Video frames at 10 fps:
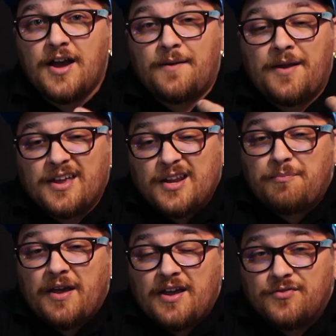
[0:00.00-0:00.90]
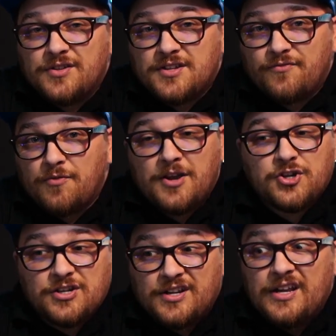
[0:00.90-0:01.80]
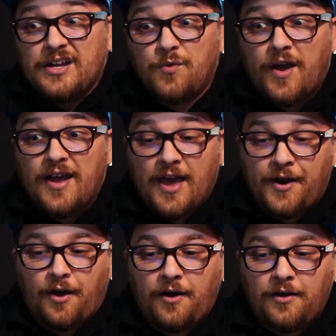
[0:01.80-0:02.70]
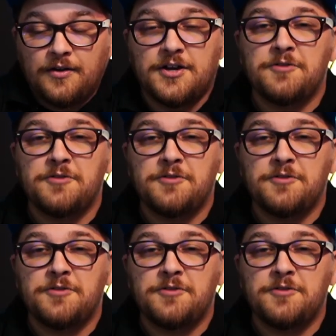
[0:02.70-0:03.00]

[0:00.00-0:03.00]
I'm not getting paid for this information in any way at all,